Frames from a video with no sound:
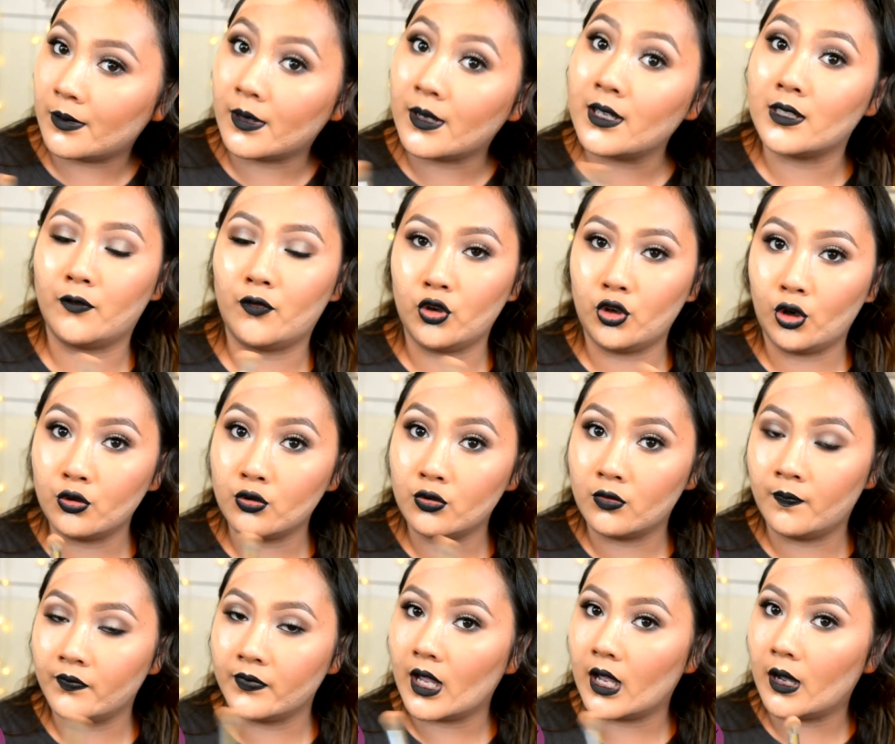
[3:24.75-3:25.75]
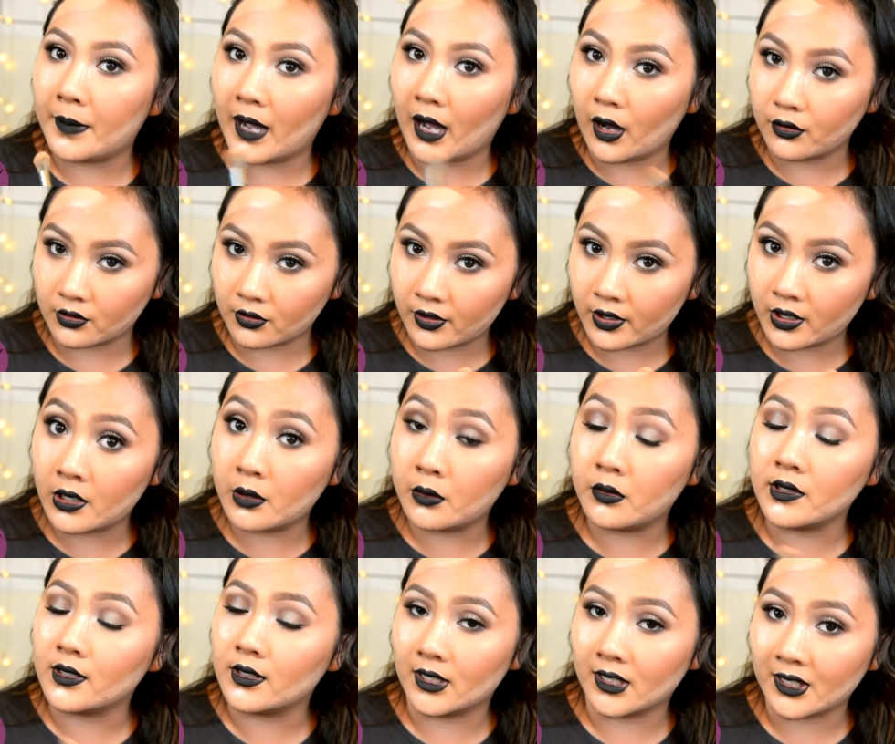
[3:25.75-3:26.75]
because if you don't powder it, it
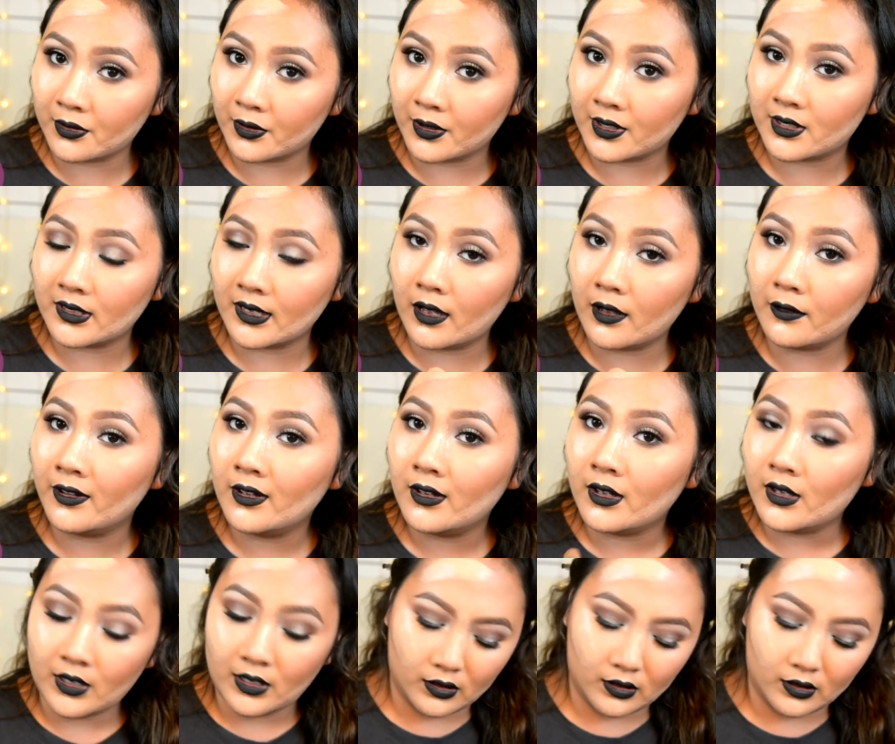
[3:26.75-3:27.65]
will stick to itself.